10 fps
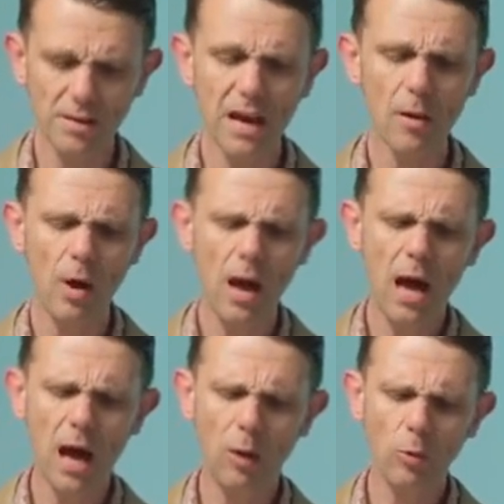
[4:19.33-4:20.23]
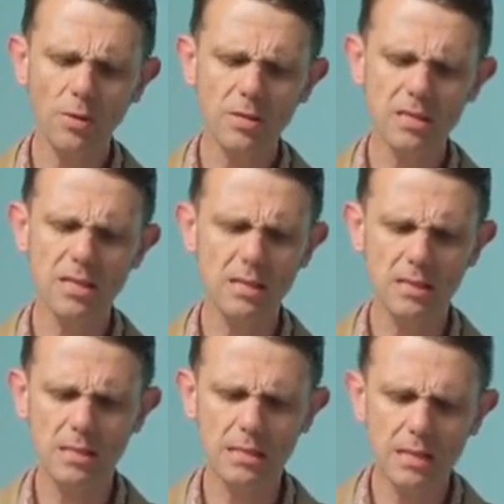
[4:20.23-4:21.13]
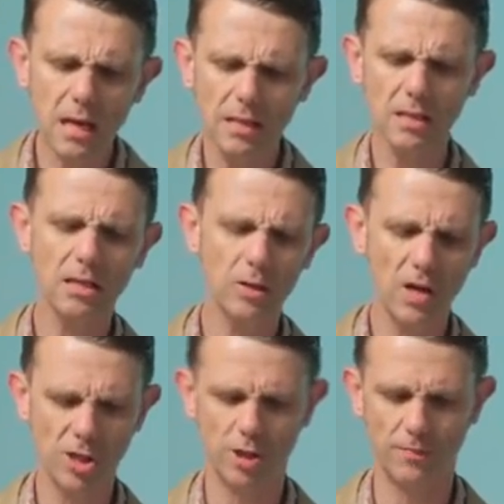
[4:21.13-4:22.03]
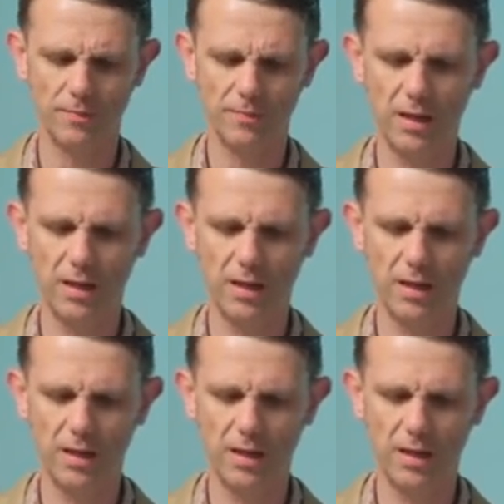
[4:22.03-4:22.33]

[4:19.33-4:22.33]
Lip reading: Now, I want to take a slight digression